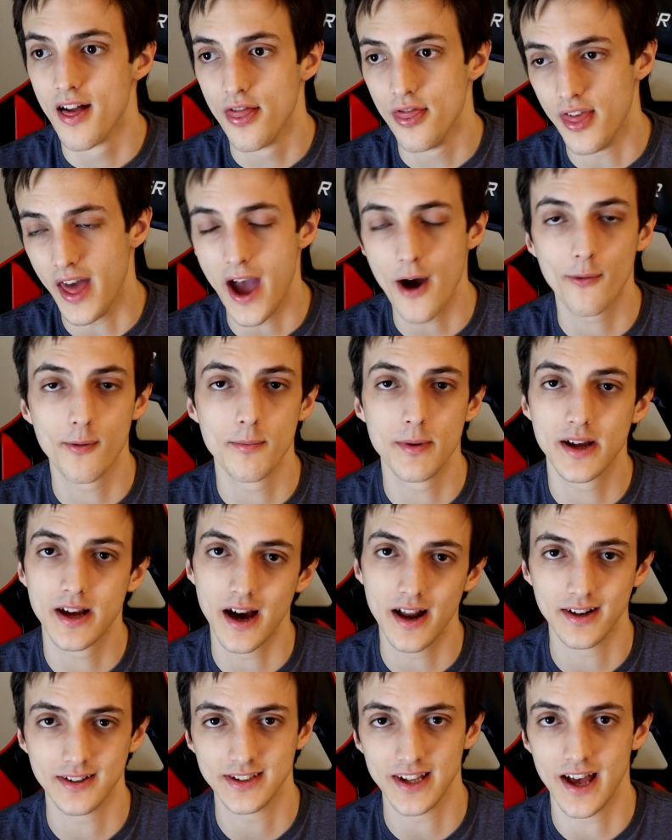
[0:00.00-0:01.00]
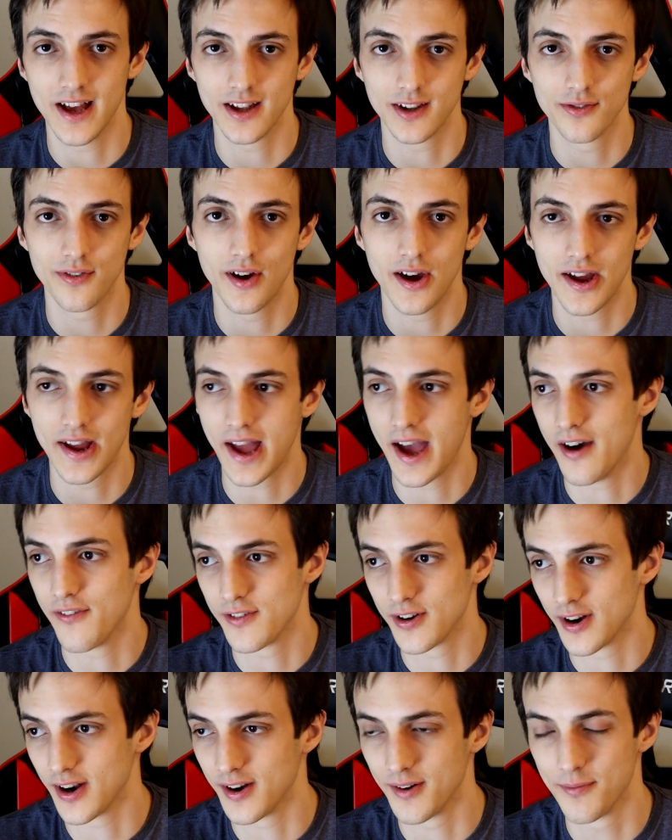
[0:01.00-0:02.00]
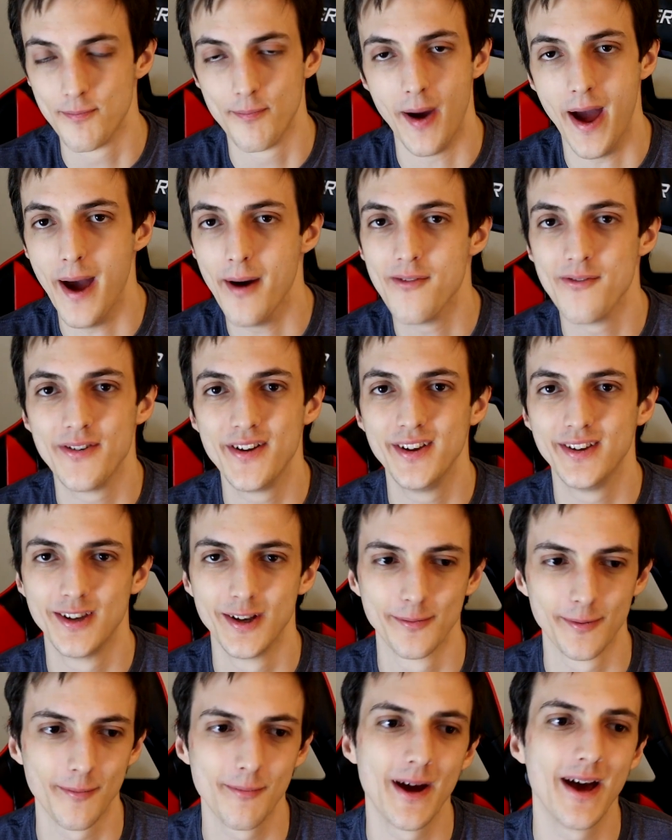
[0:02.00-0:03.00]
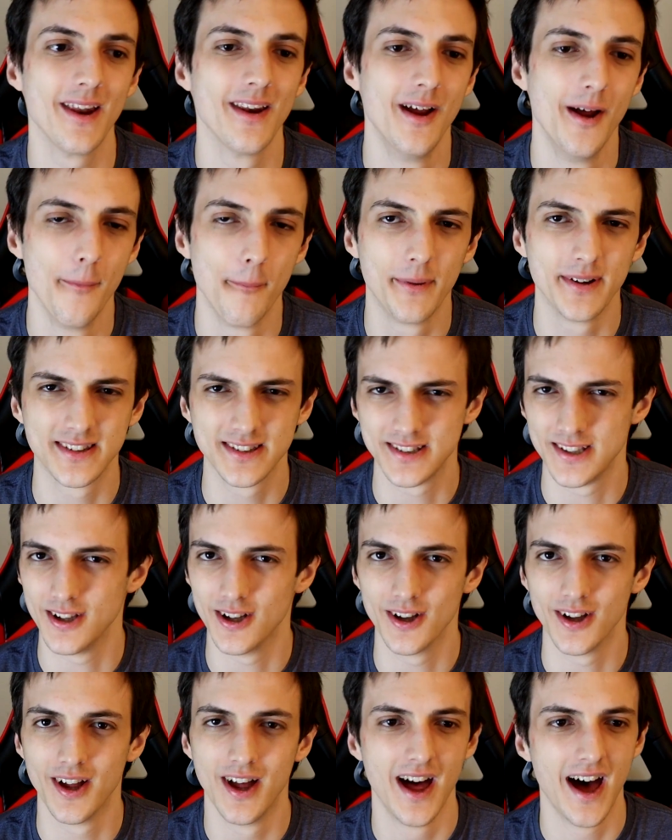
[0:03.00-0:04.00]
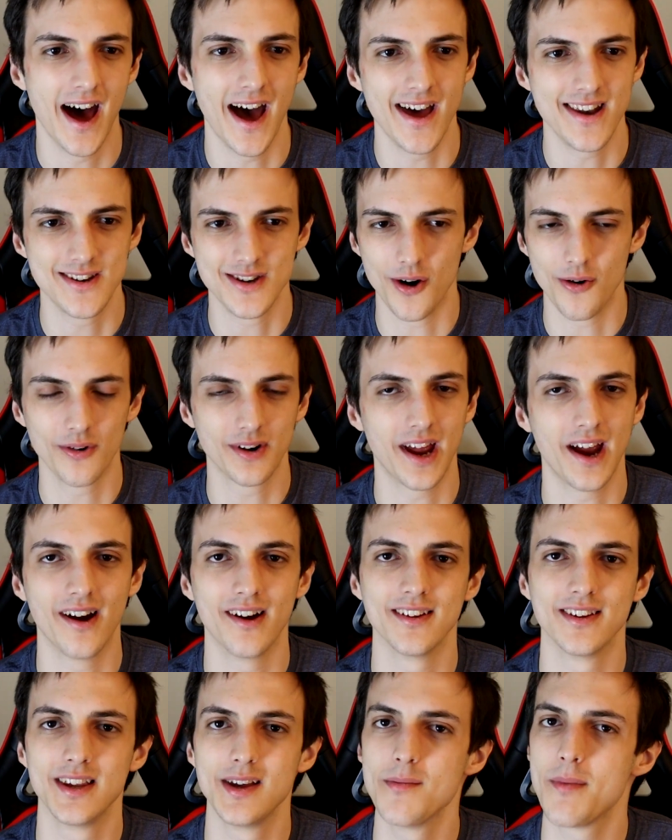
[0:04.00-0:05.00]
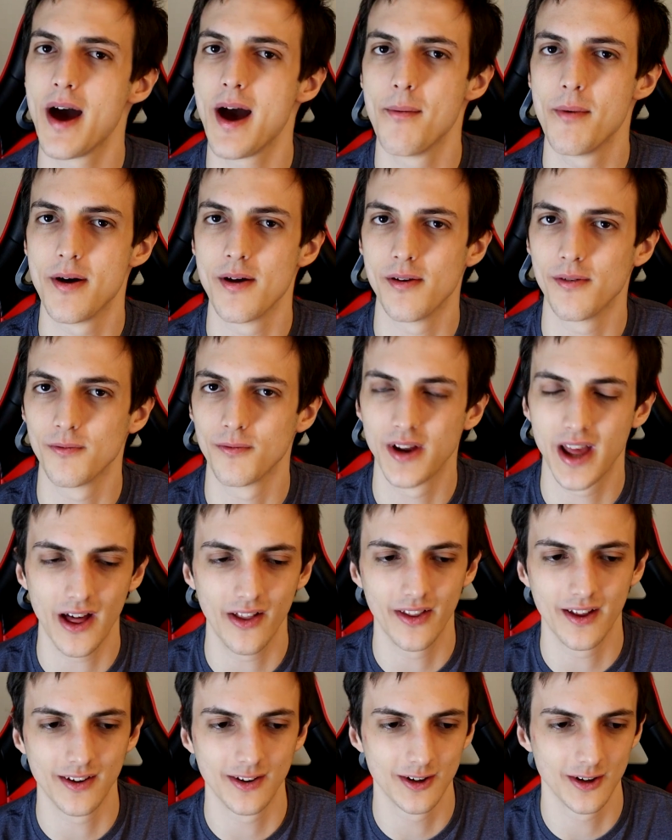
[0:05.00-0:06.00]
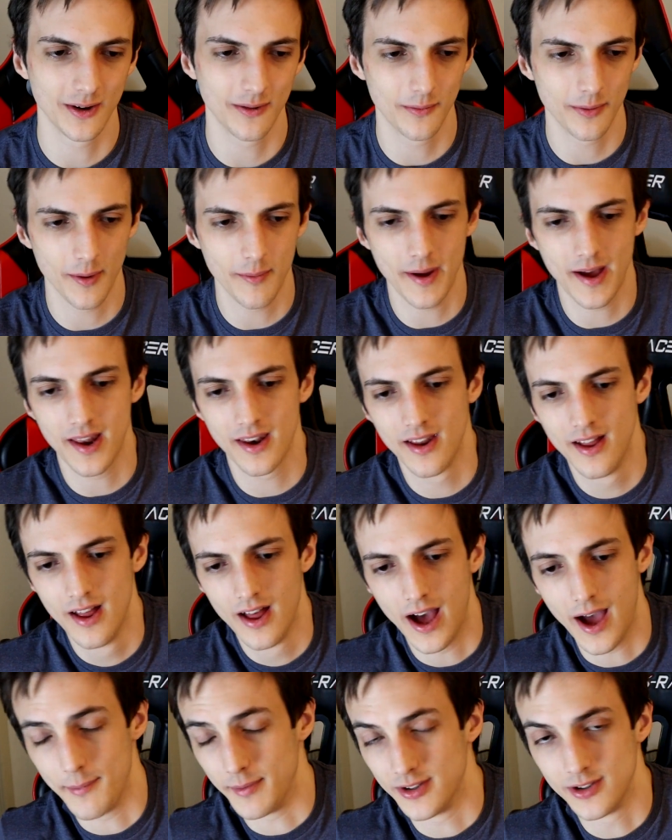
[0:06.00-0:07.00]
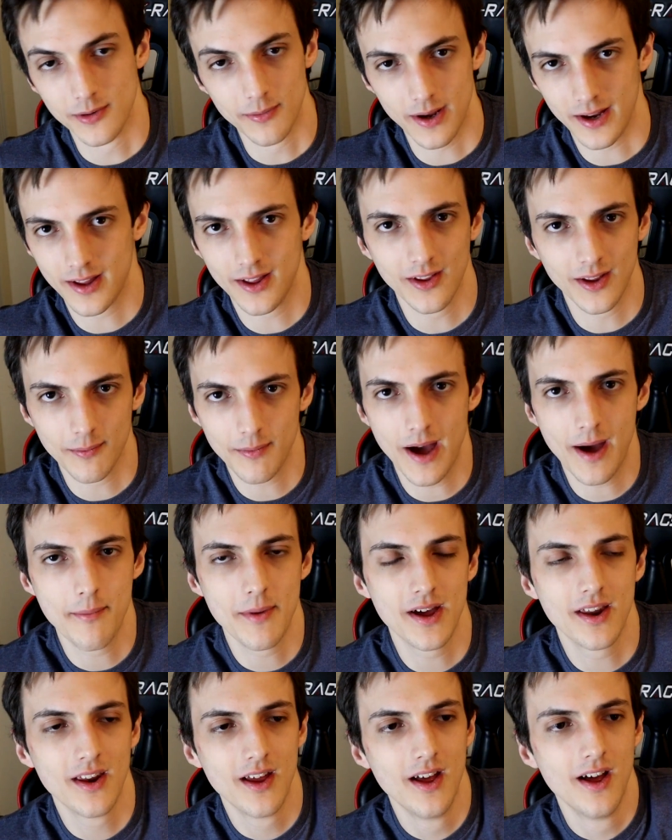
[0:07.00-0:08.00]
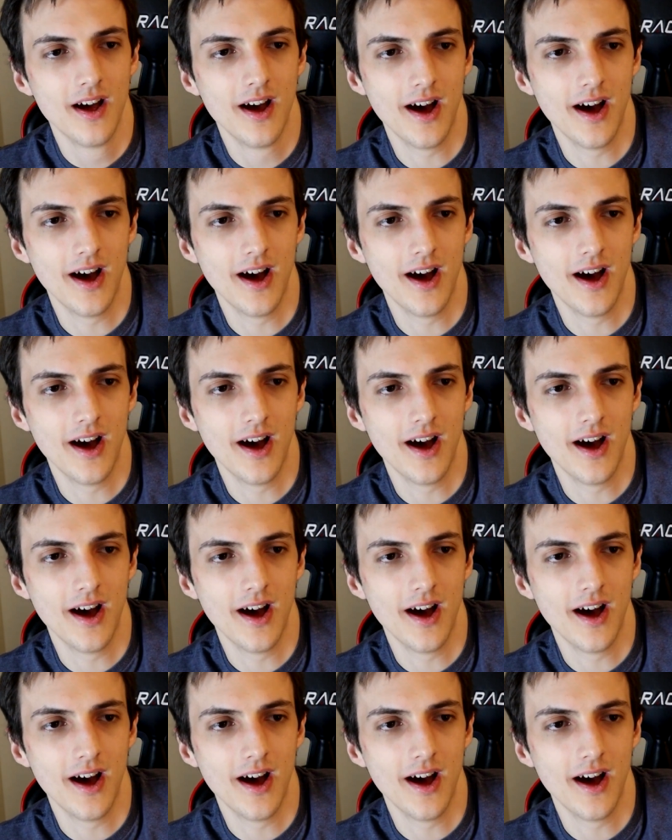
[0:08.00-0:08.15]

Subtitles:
that would be kind of satisfying after Batman v Superman, but still, I don't care to see Batman killing Superman. I mean, Superman killing Batman.